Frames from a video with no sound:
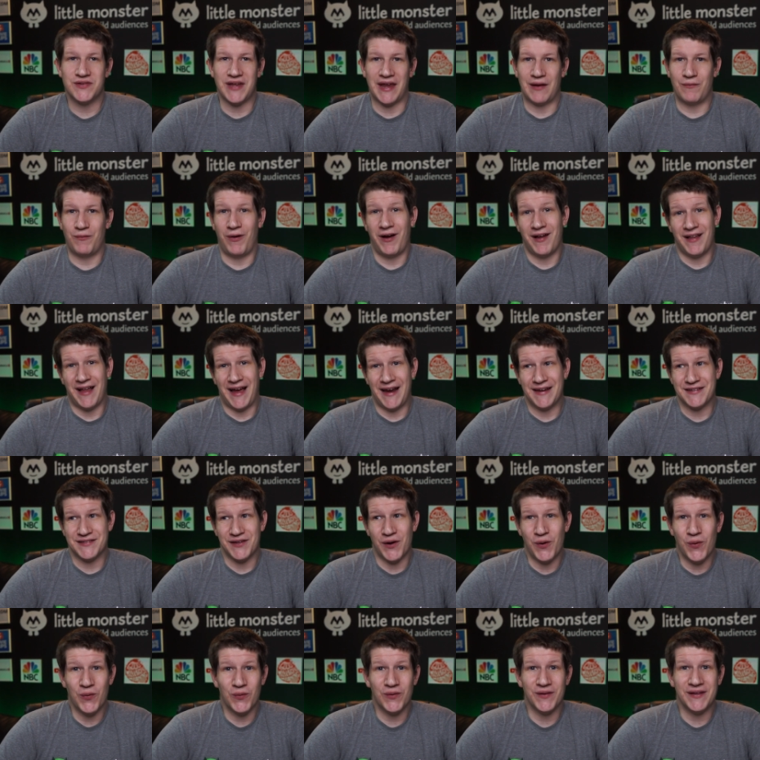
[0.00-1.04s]
And while I
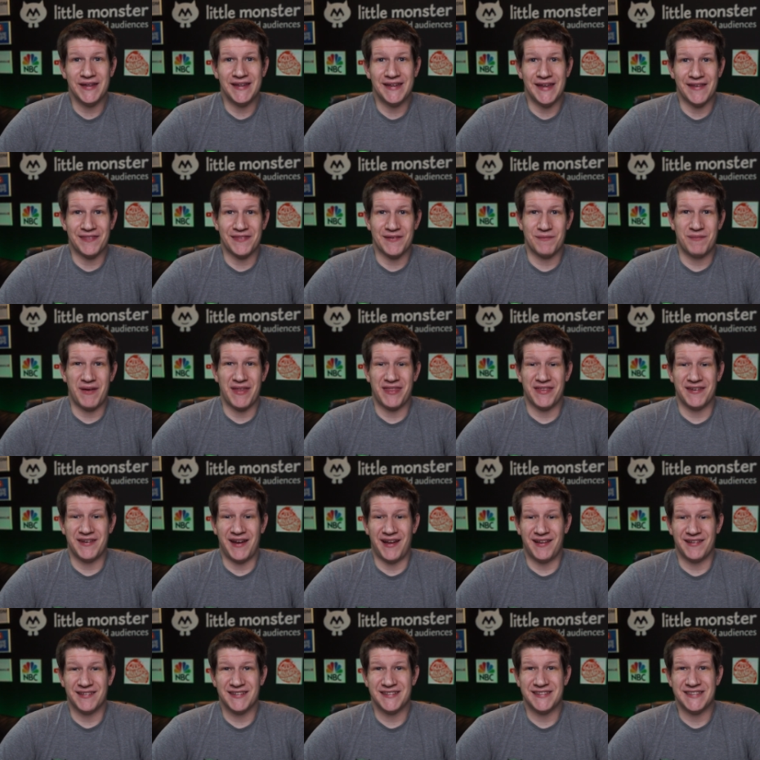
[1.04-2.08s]
totally get the
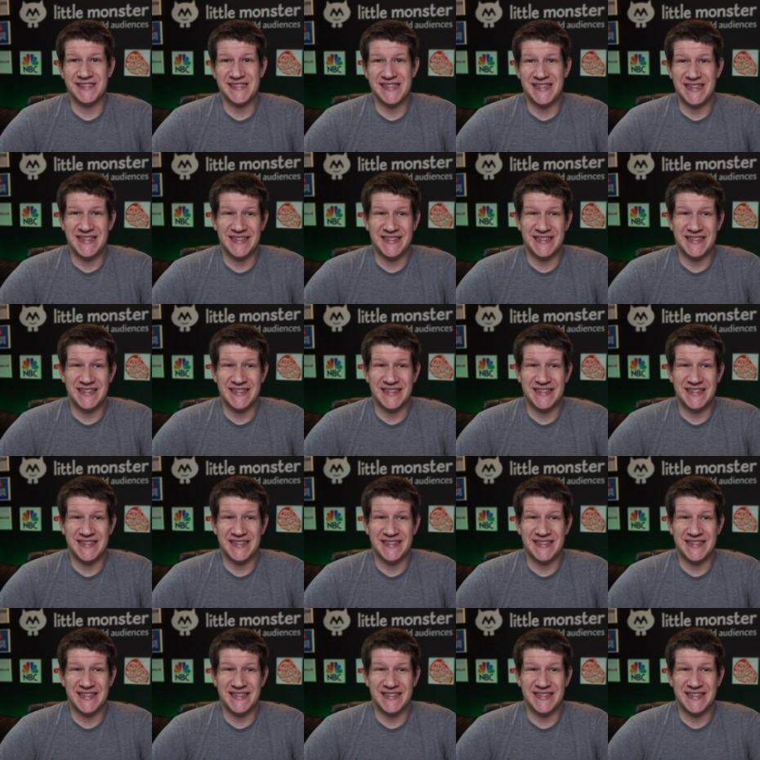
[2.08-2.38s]
methodology,